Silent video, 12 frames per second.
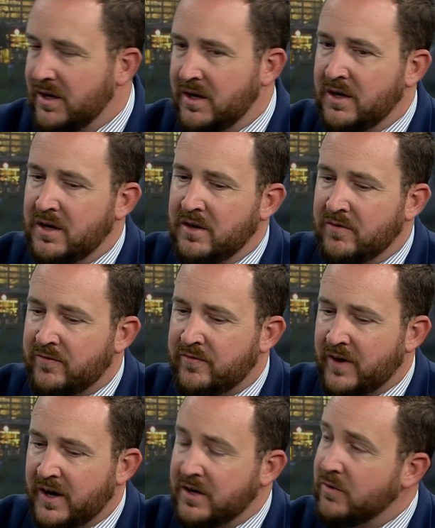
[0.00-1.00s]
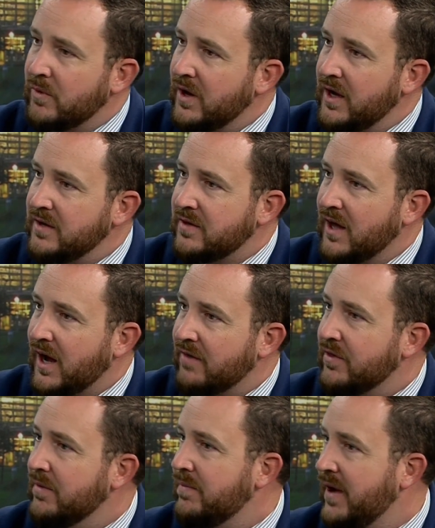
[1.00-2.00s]
and, find a way to
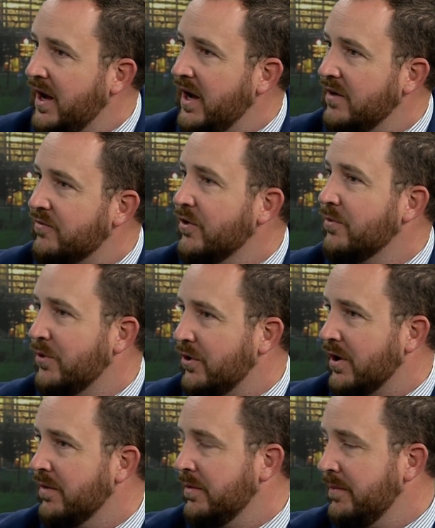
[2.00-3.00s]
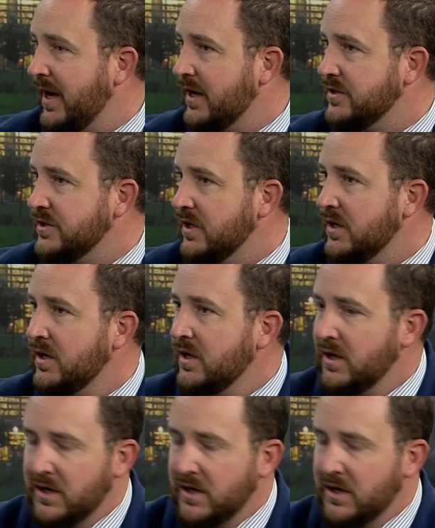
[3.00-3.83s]
have them pay for a program to manage it.